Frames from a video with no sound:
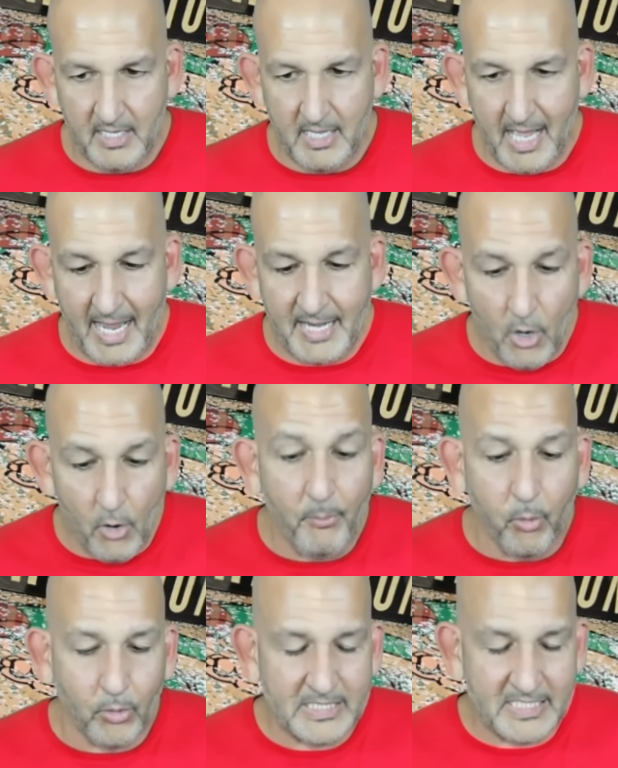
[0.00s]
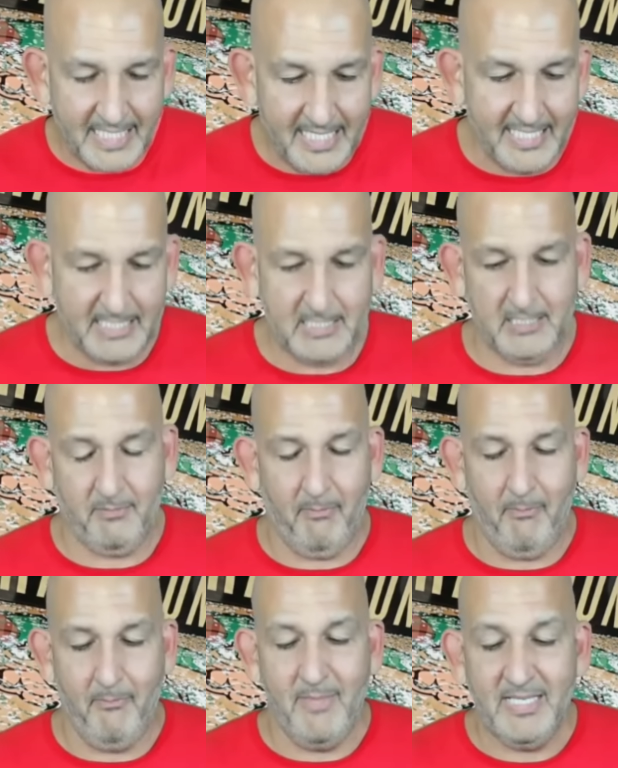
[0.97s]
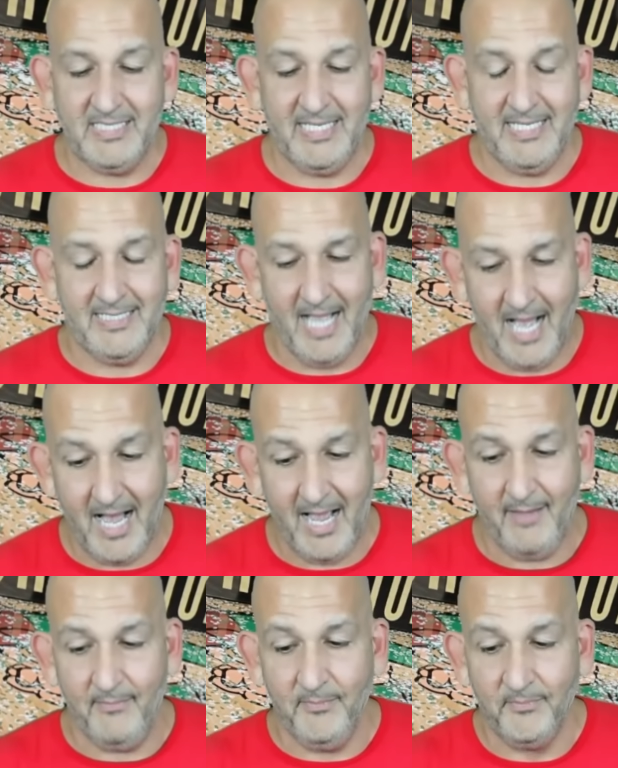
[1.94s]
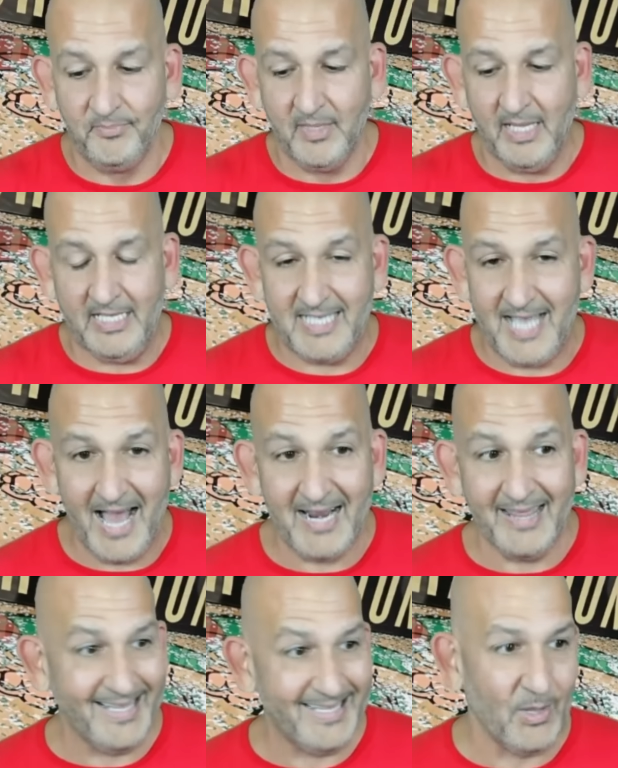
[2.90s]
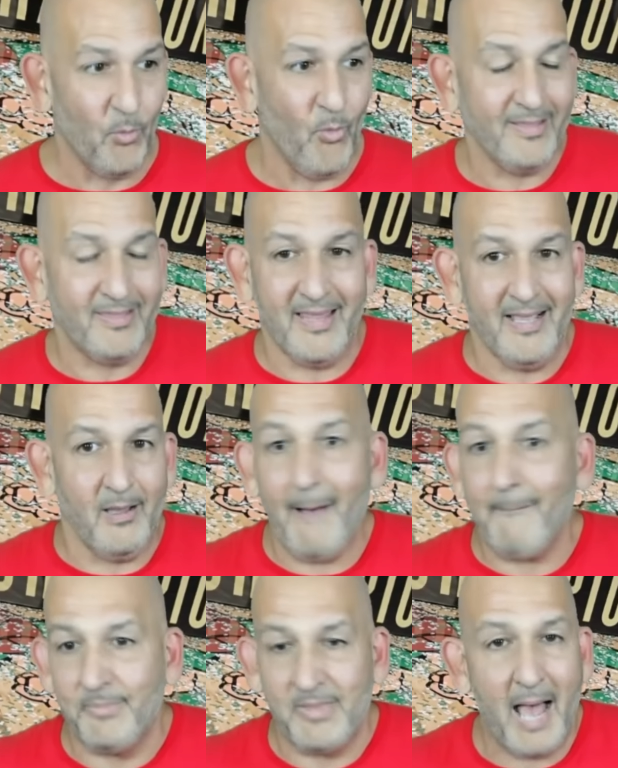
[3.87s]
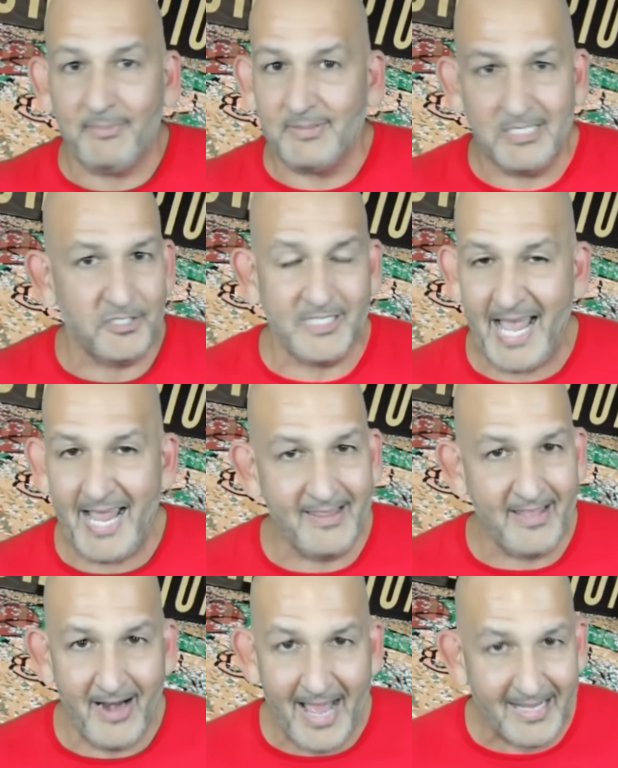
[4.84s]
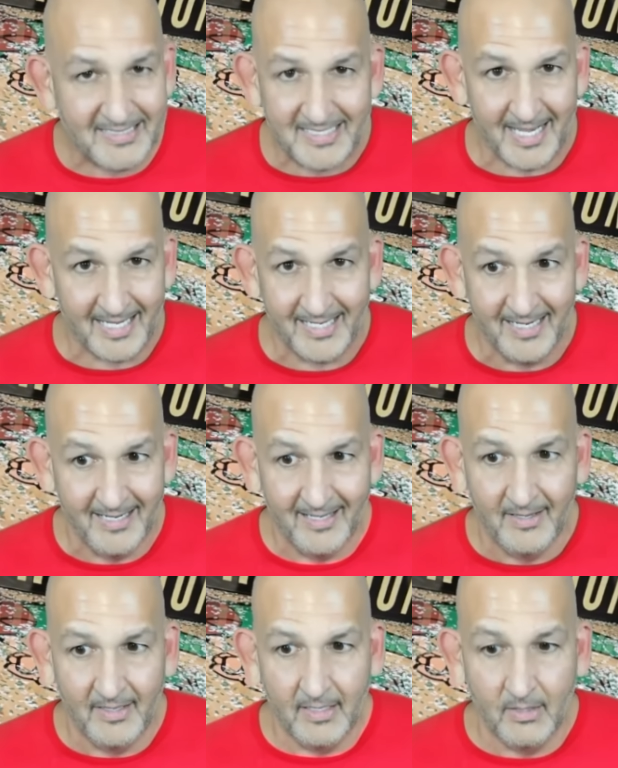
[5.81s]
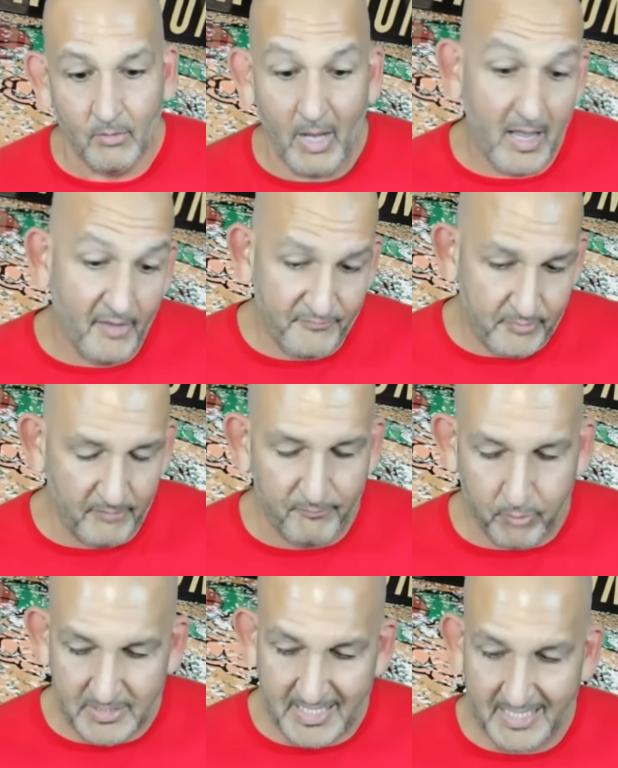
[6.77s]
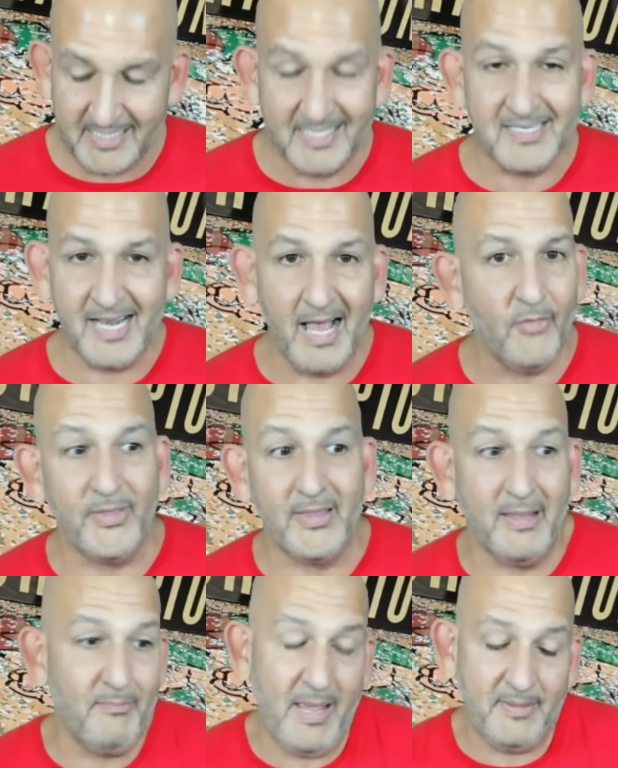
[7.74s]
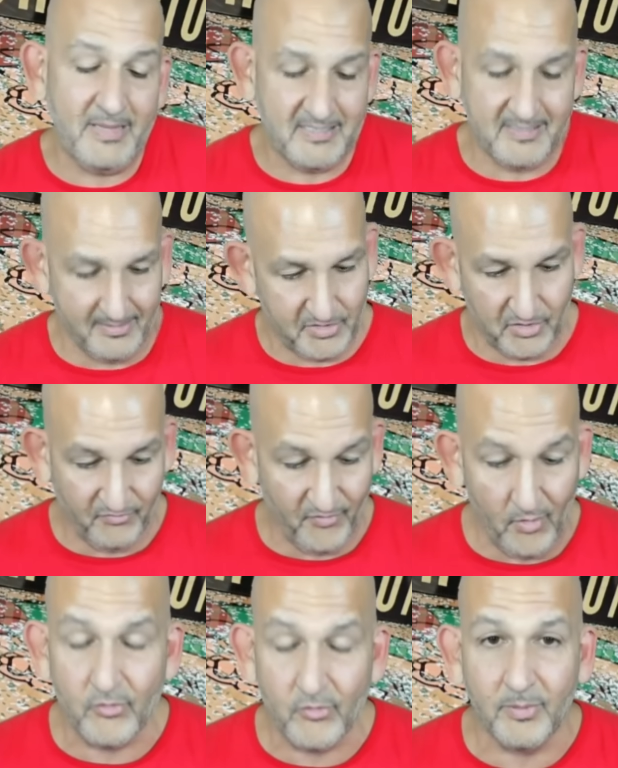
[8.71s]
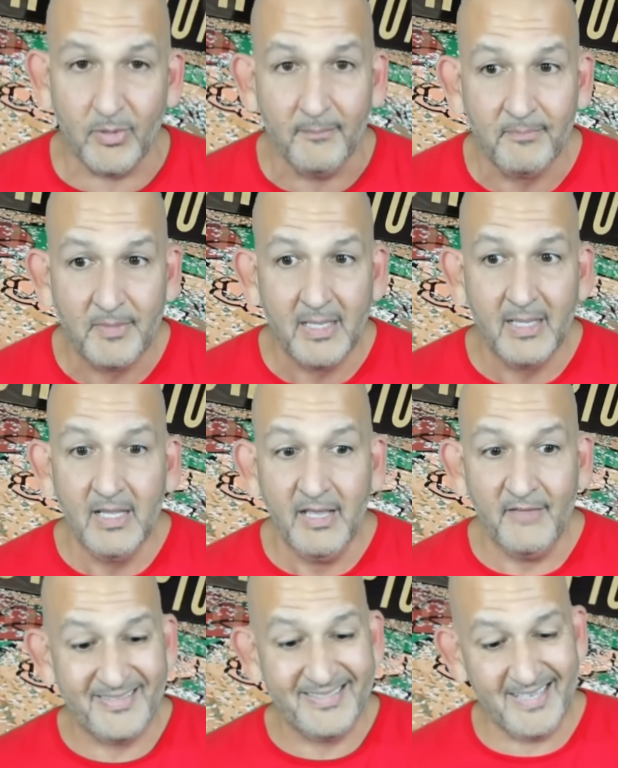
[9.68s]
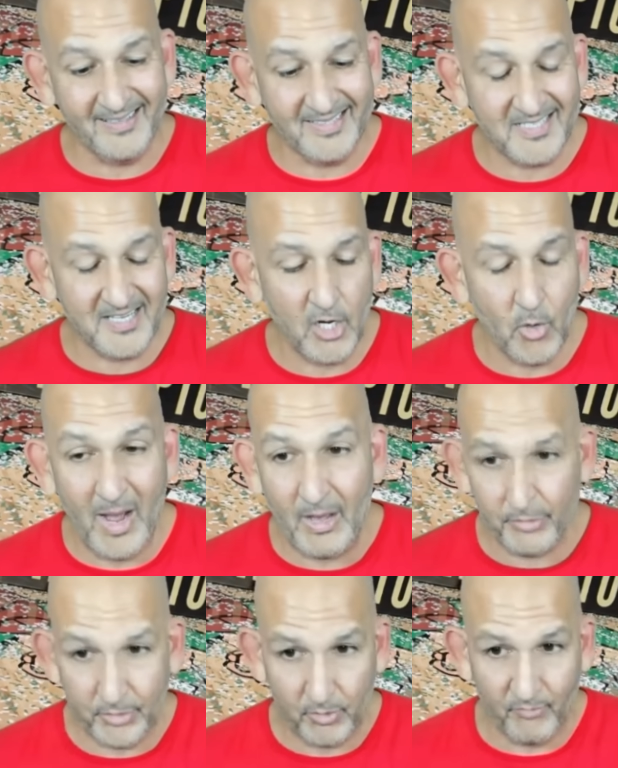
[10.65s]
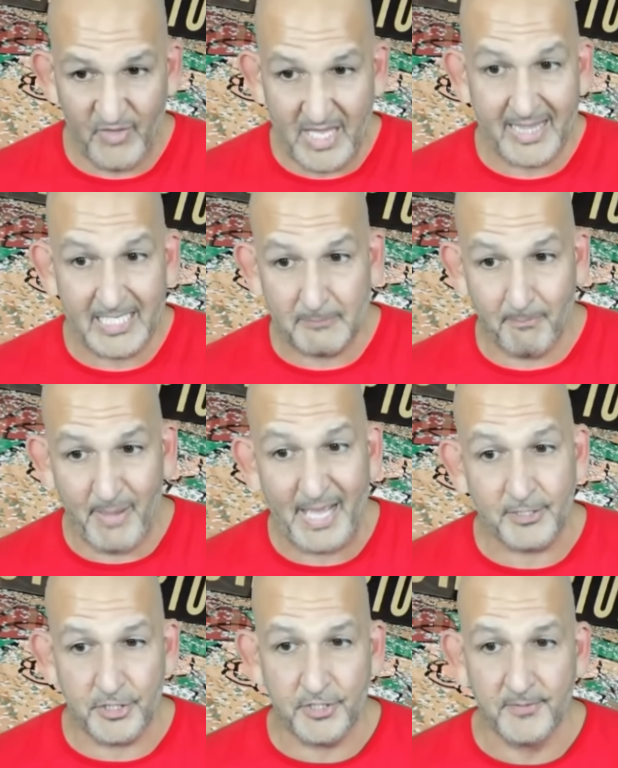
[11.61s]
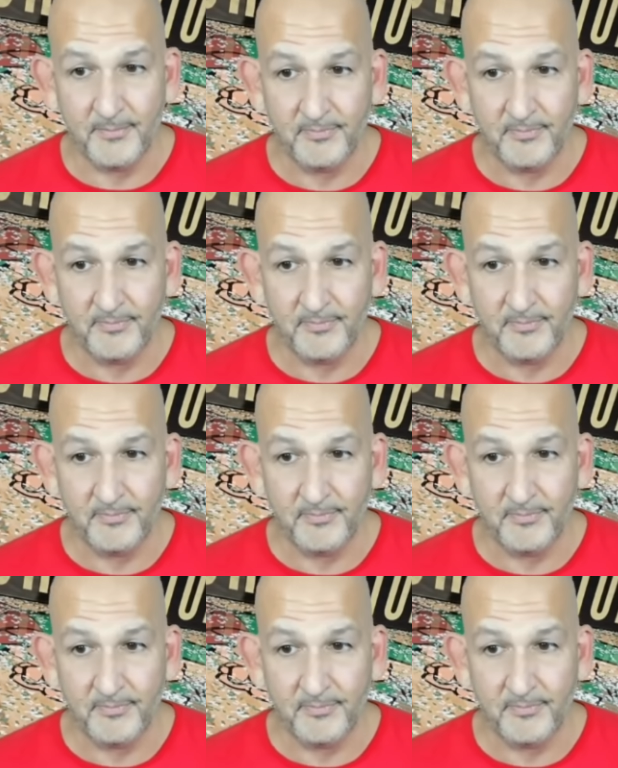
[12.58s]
I know Porzingis missing time is kind of like the one thing op the opposition is hanging their hats on. Well, if, if Porzingis isn't healthy, then maybe the Celtics are vulnerable. If the Celtics can go out via this bench